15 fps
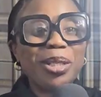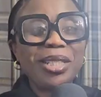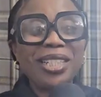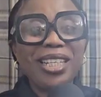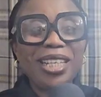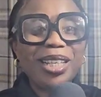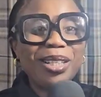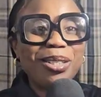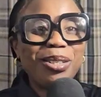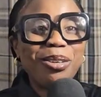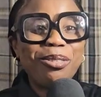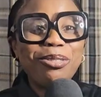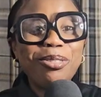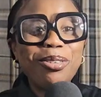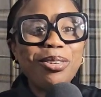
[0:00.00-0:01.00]
Just stick it
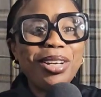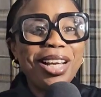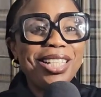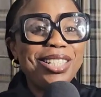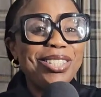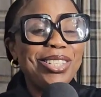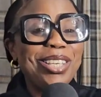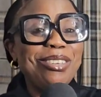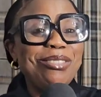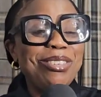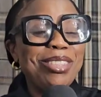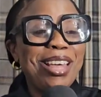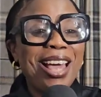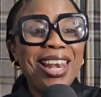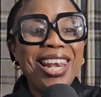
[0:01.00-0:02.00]
to your phone and to give
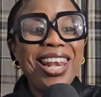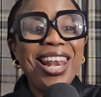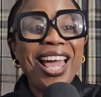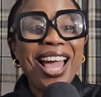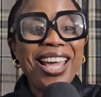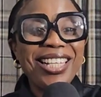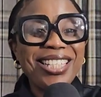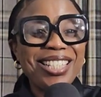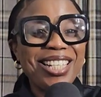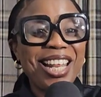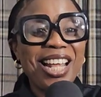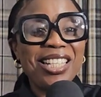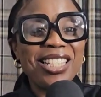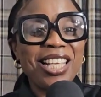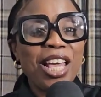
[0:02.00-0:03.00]
you that light.
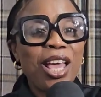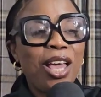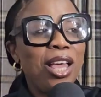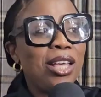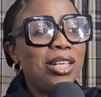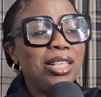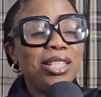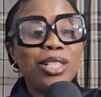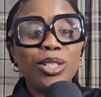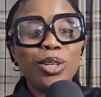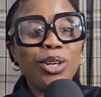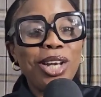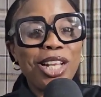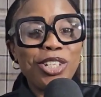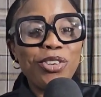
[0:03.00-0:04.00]
That this is
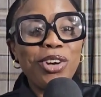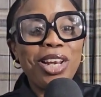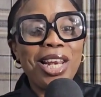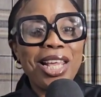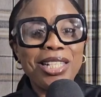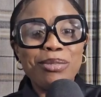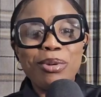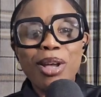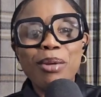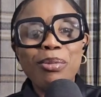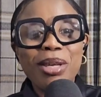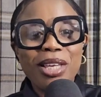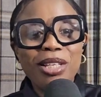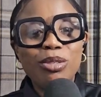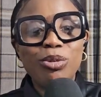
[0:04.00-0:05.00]
not natural light, but I
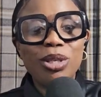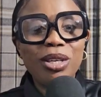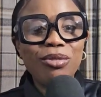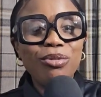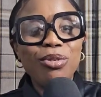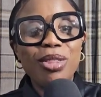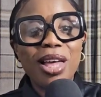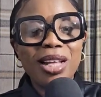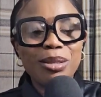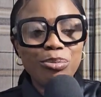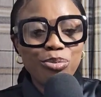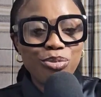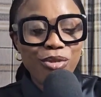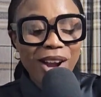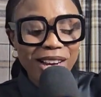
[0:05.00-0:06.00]
mean, it will give you
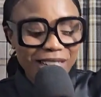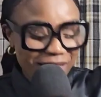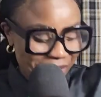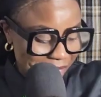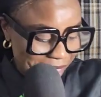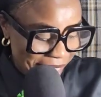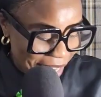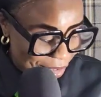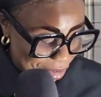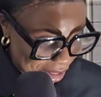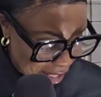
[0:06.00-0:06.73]
that brightness and